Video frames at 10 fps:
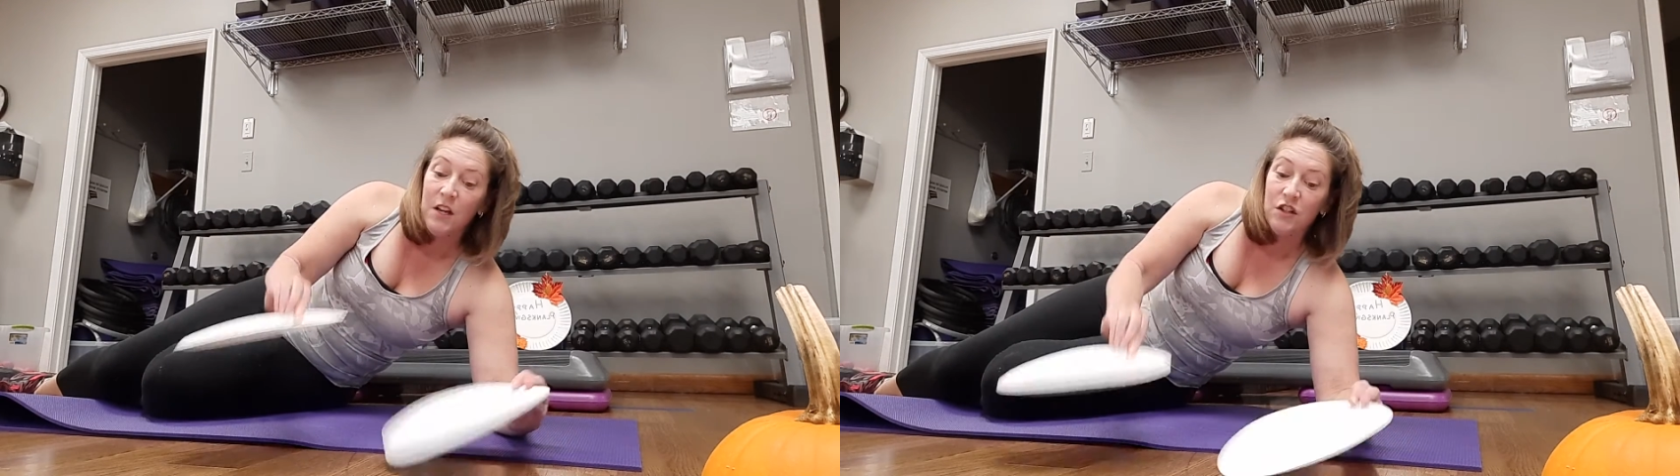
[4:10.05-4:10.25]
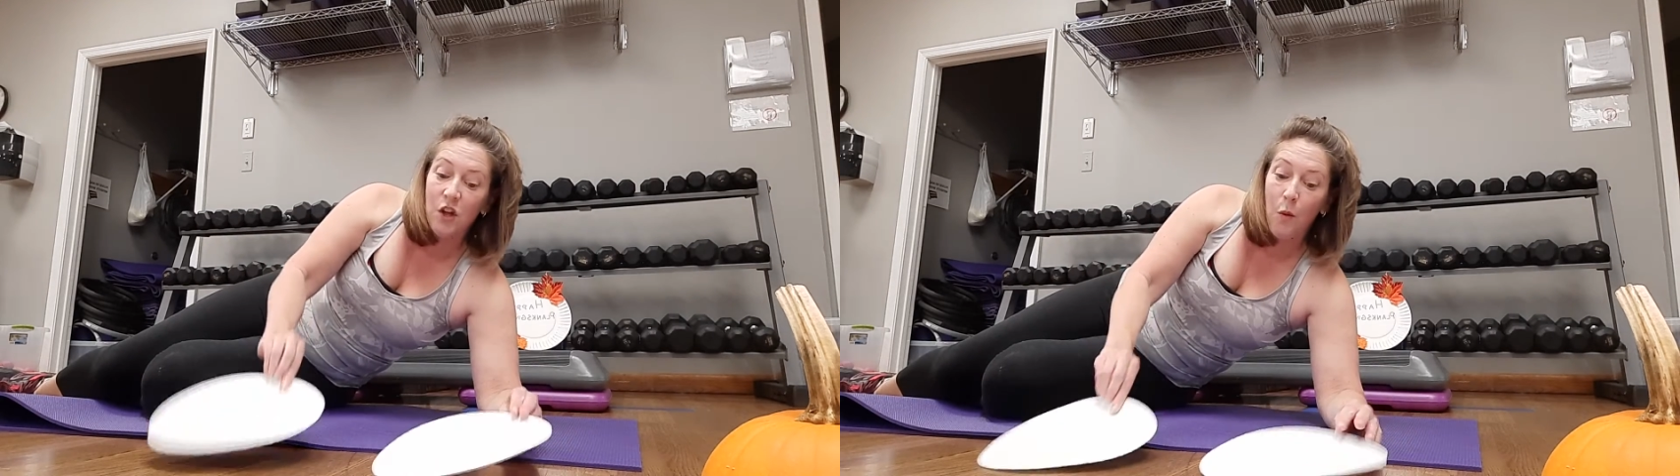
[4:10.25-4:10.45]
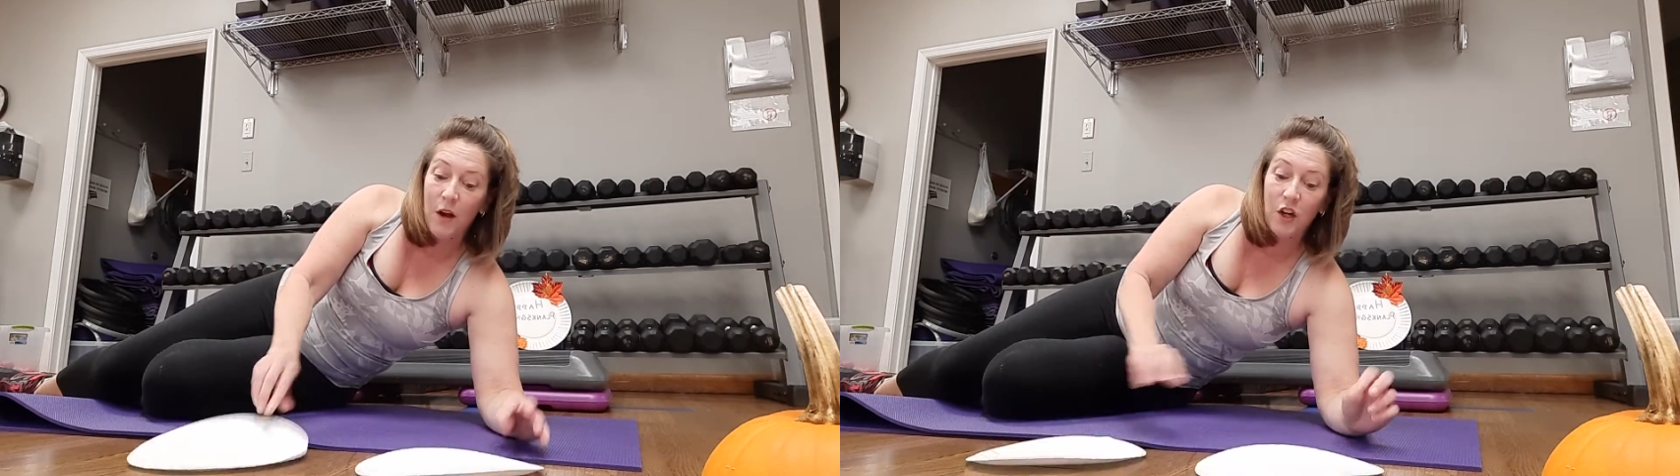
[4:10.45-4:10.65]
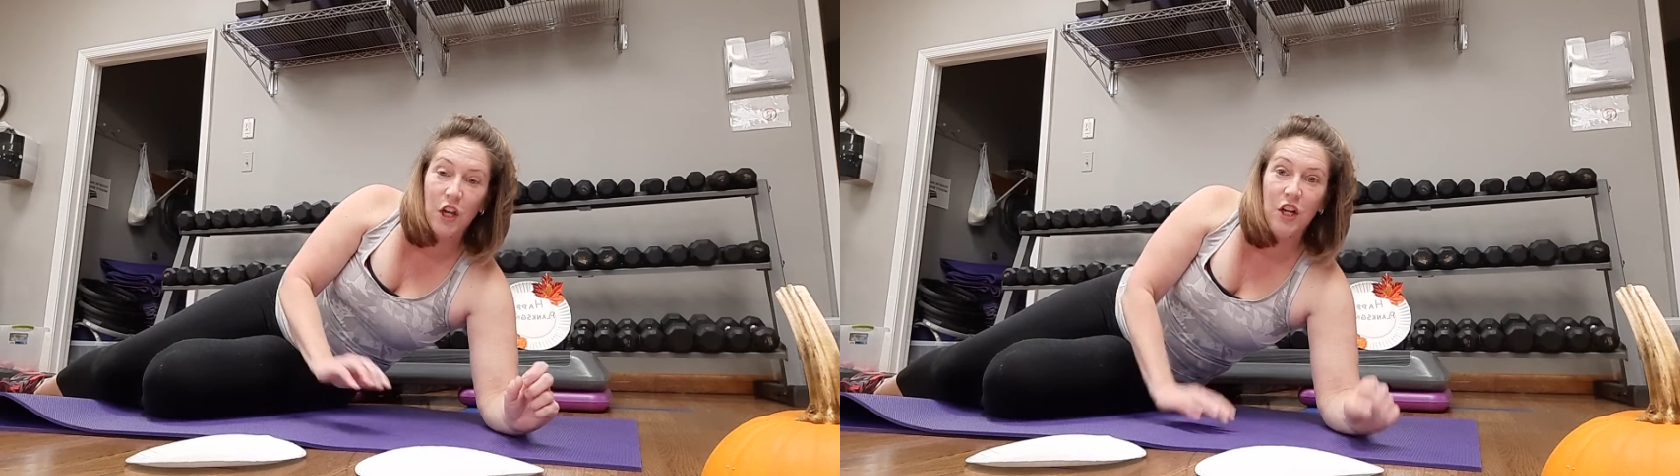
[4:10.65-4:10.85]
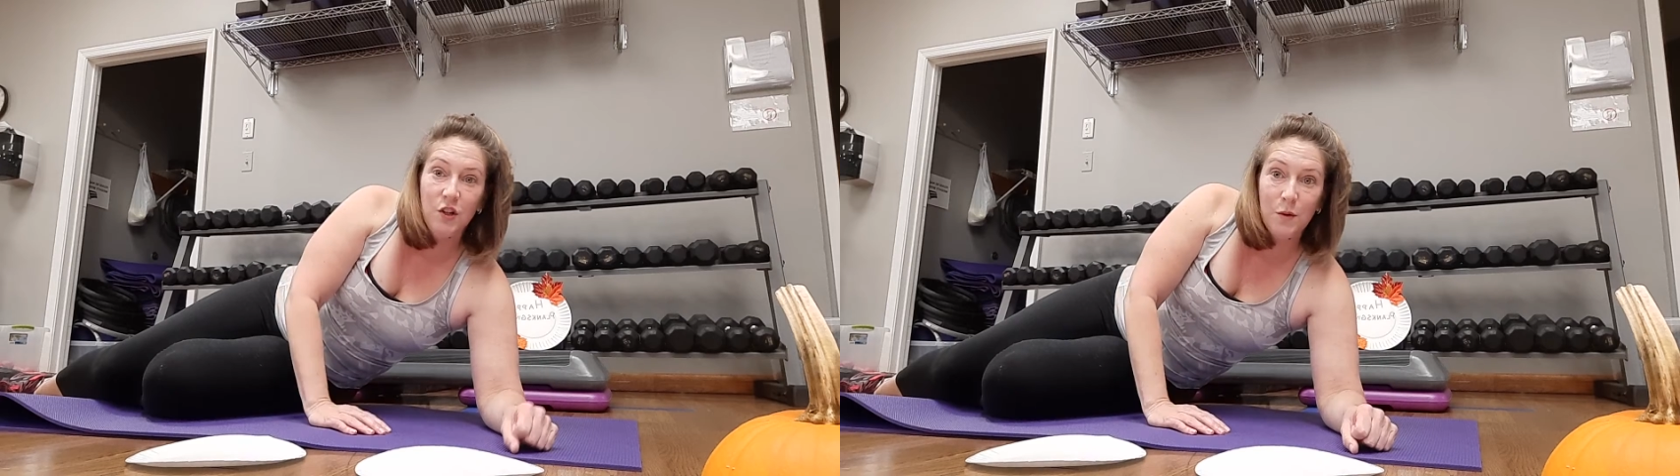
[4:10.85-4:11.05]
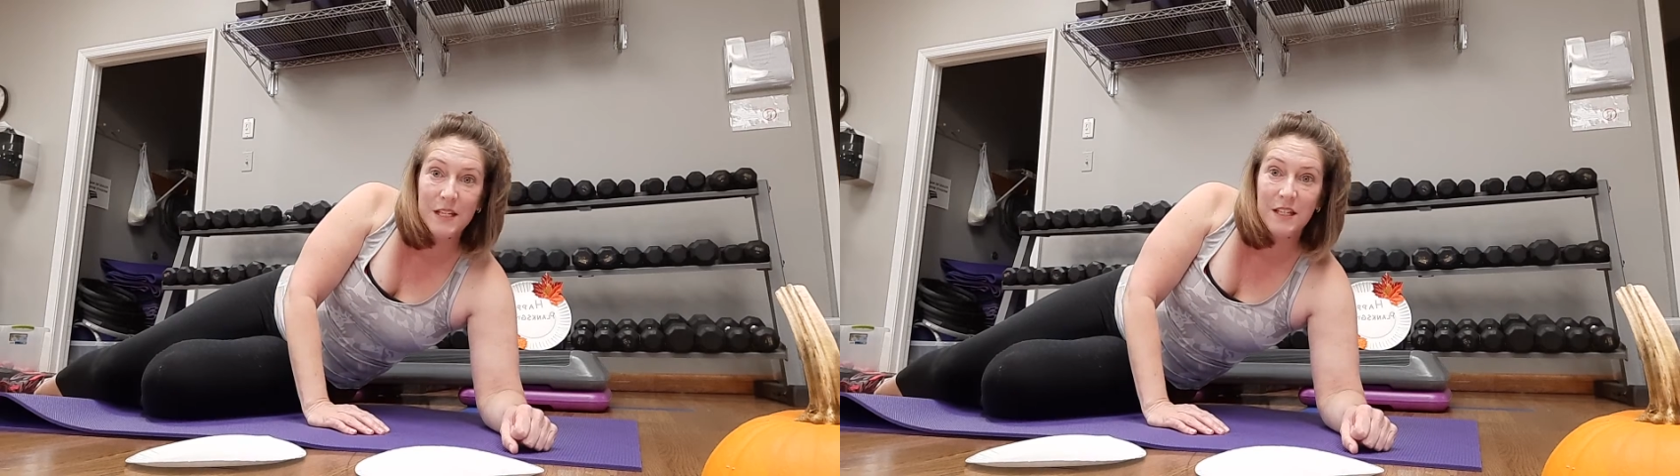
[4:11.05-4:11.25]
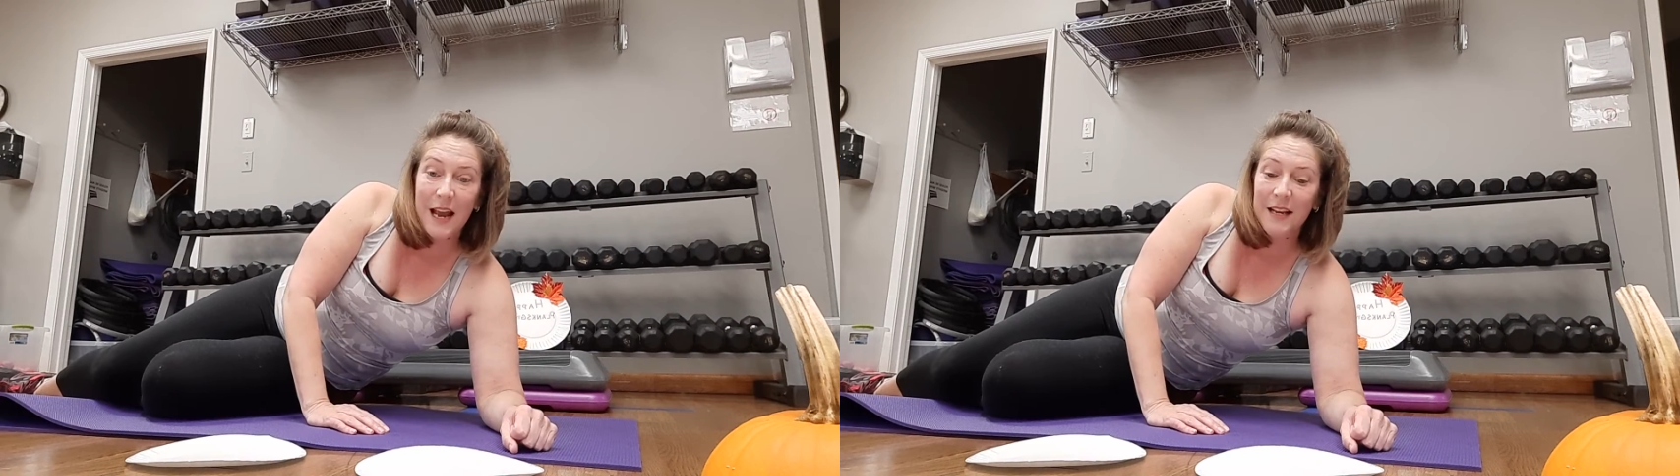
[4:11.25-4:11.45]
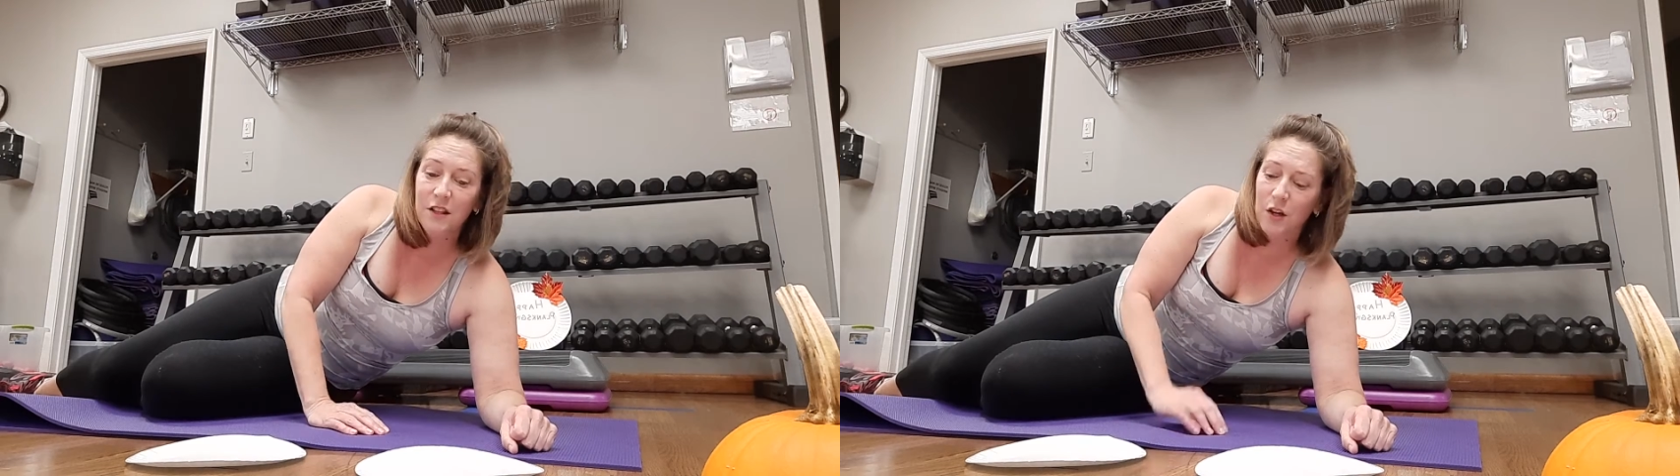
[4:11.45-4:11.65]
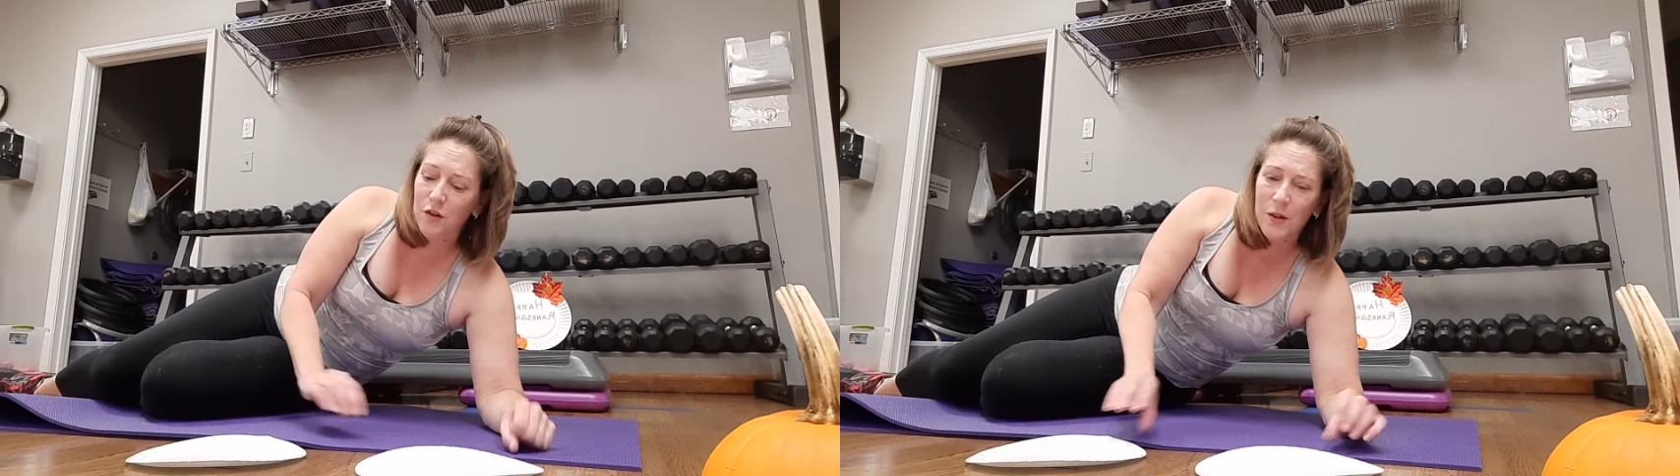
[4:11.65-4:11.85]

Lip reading: So what you're going to do is take those,